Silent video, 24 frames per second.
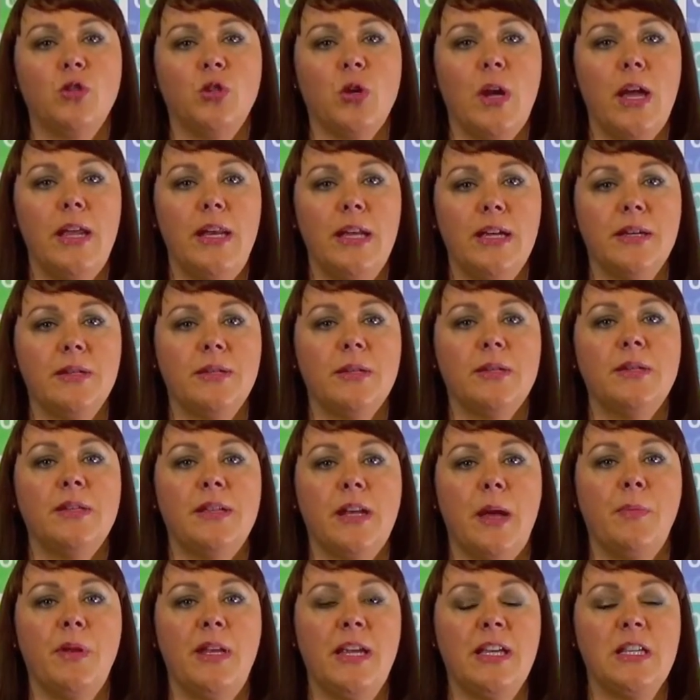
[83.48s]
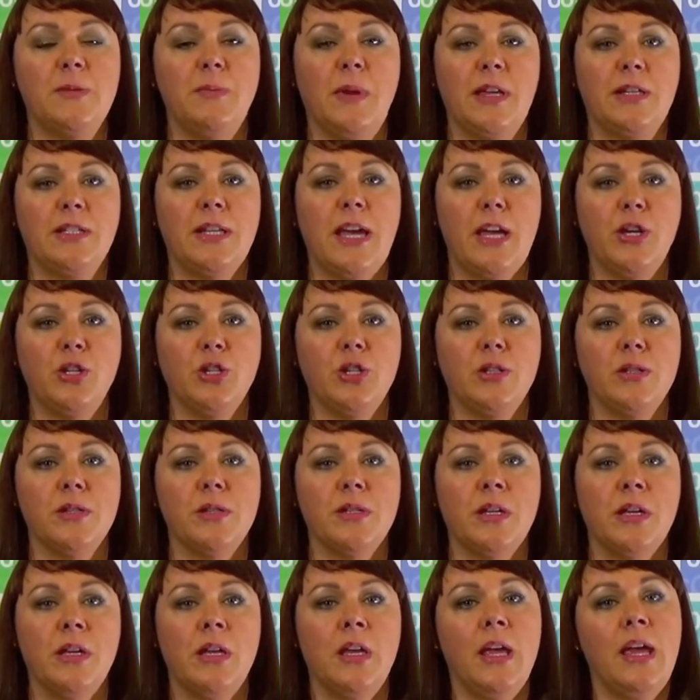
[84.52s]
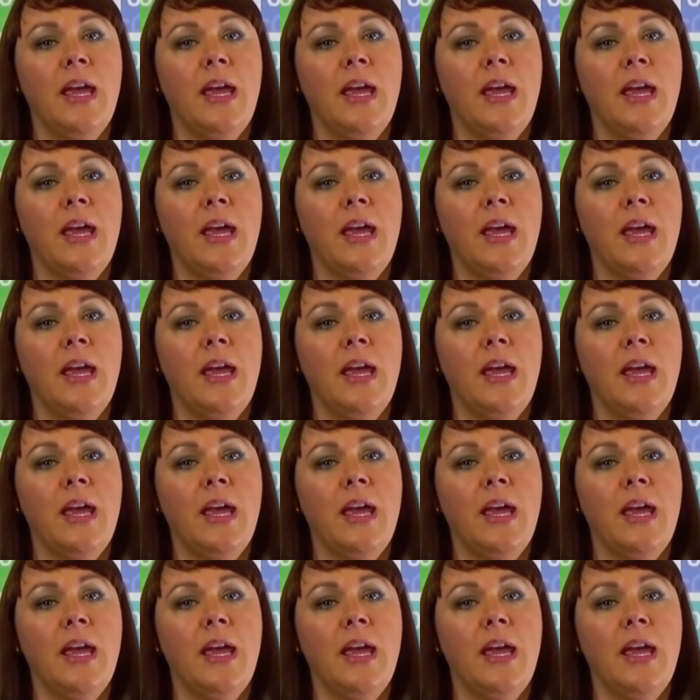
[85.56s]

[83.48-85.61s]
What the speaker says: training is to set up an expectations.